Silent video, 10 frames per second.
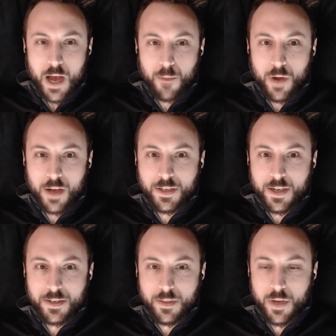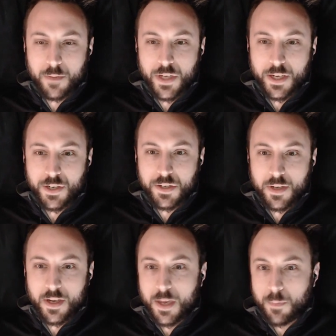that process. Sometimes they
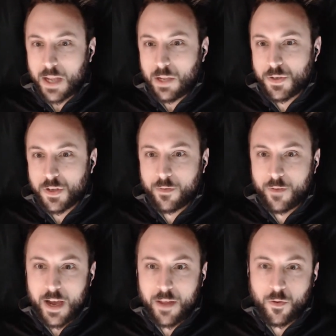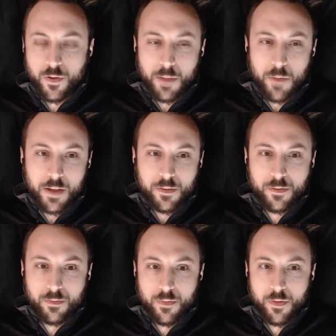just might lose their faith, or they might
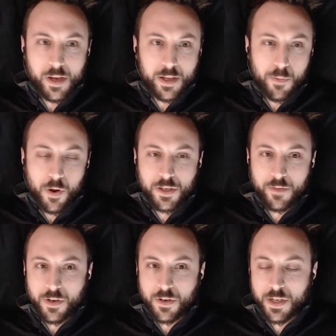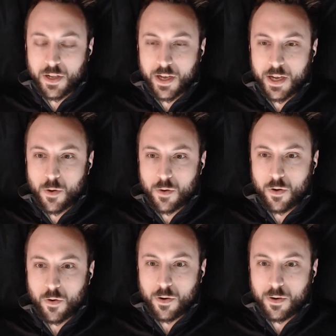think the parts of it are silly
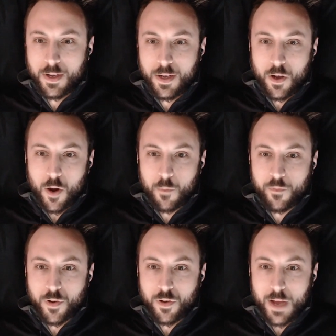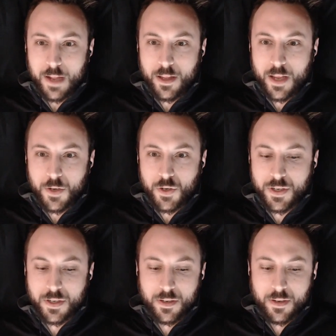or harmful, and then they
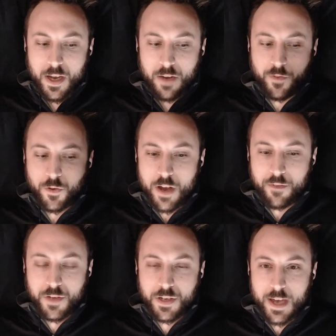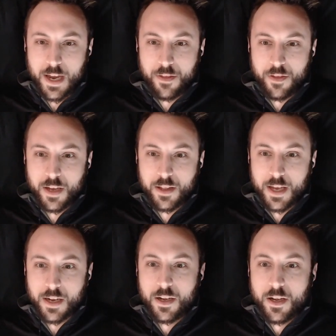just kind of drift. And I think
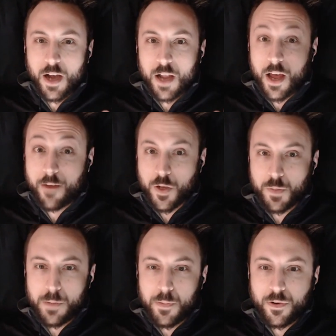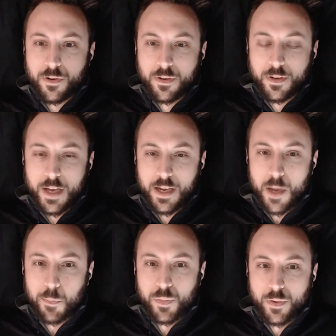that a lot of those people end up